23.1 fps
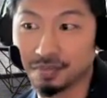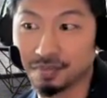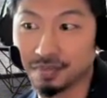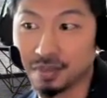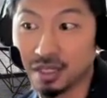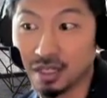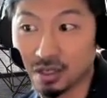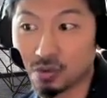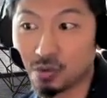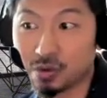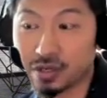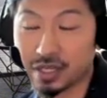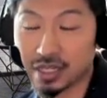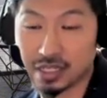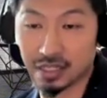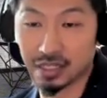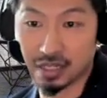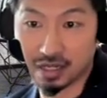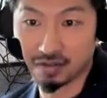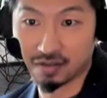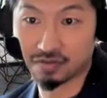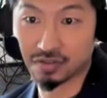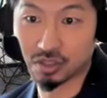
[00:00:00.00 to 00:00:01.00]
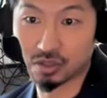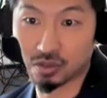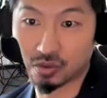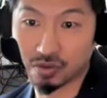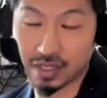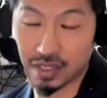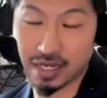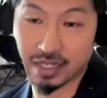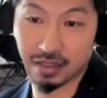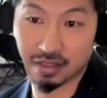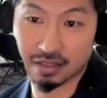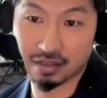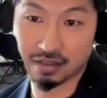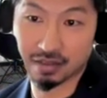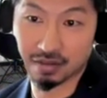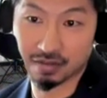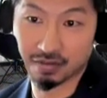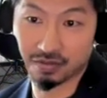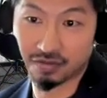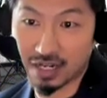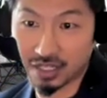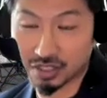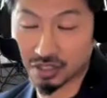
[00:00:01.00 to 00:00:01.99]
liquid enough so that
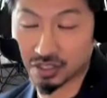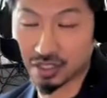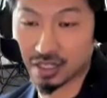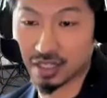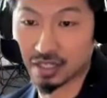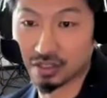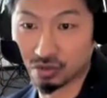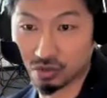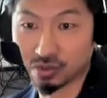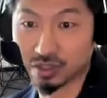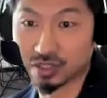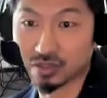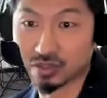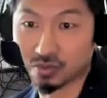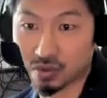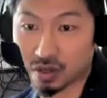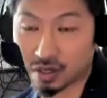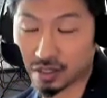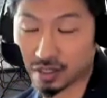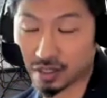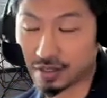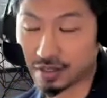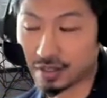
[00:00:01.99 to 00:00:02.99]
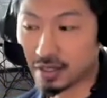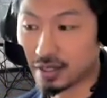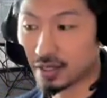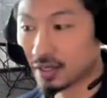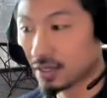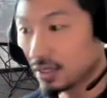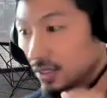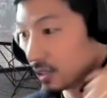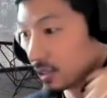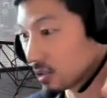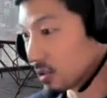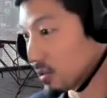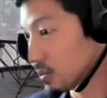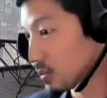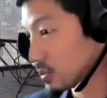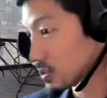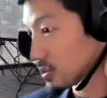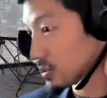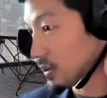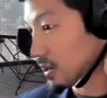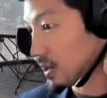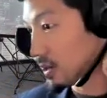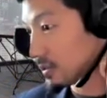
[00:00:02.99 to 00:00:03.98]
the fascia can do its work. So
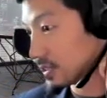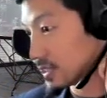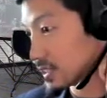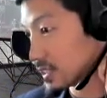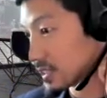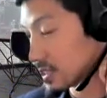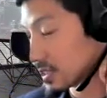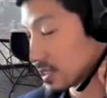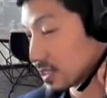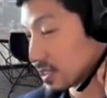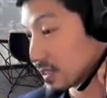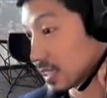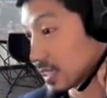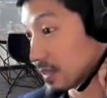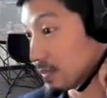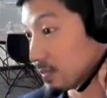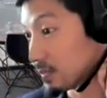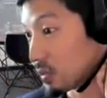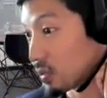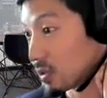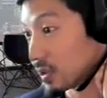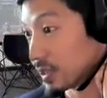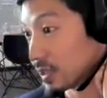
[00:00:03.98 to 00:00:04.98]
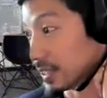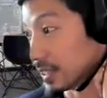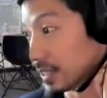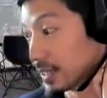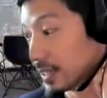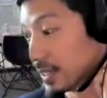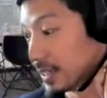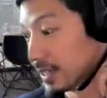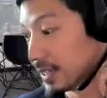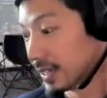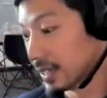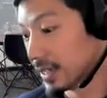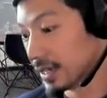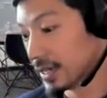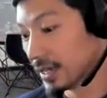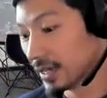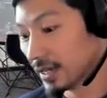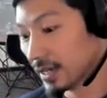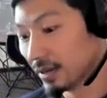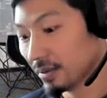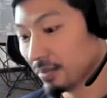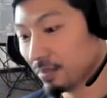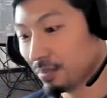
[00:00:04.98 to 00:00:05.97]
all this is important.
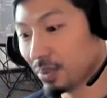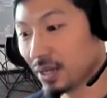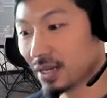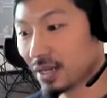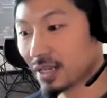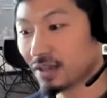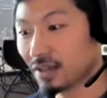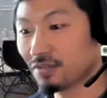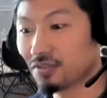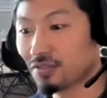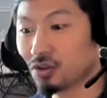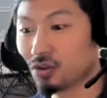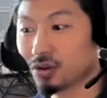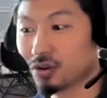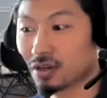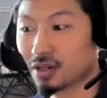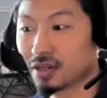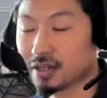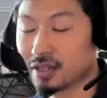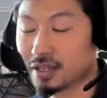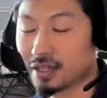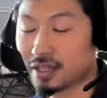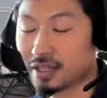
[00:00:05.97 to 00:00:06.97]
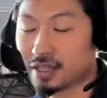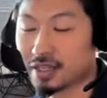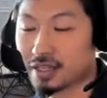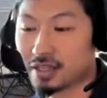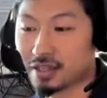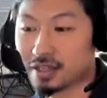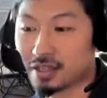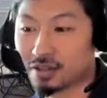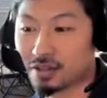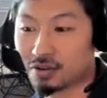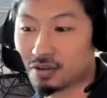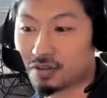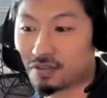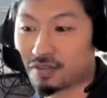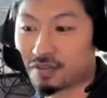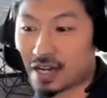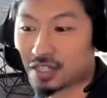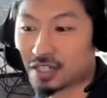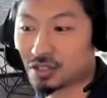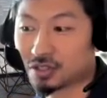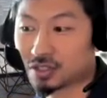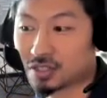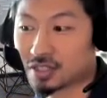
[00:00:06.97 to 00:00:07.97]
But if your
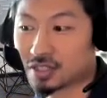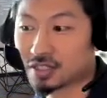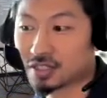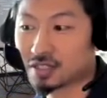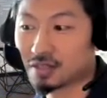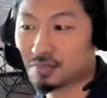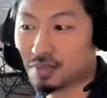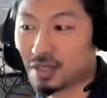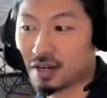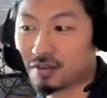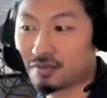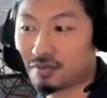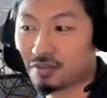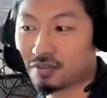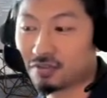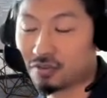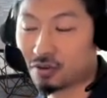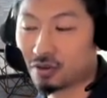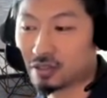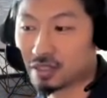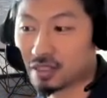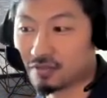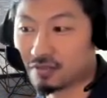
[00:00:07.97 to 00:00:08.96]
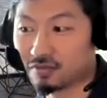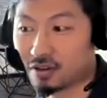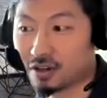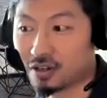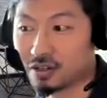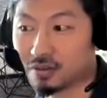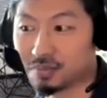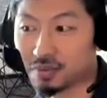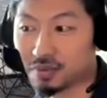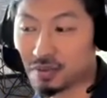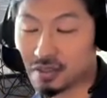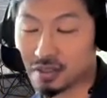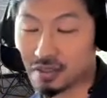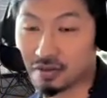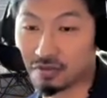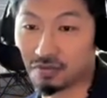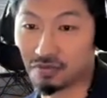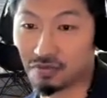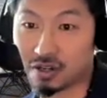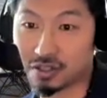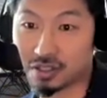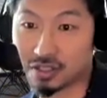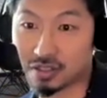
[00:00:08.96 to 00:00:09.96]
fascial system never fully developed, the
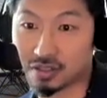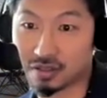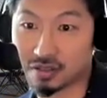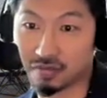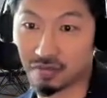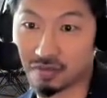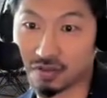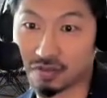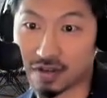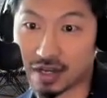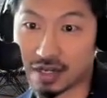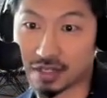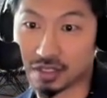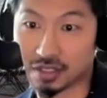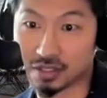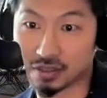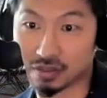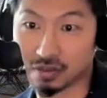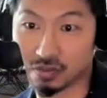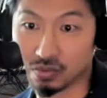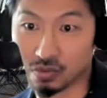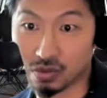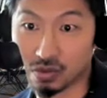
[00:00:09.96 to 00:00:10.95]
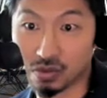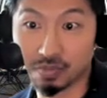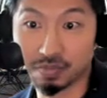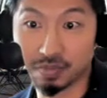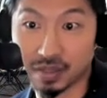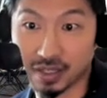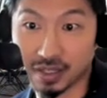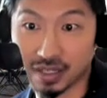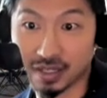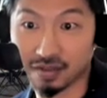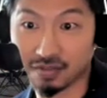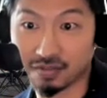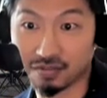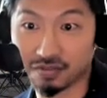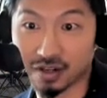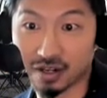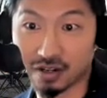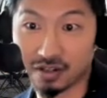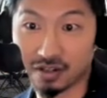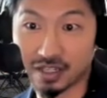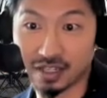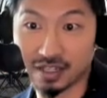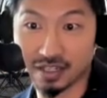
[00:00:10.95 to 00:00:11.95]
function of the fascia will be
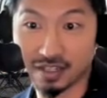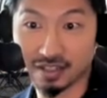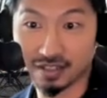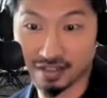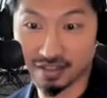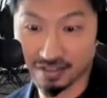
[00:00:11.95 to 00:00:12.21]
very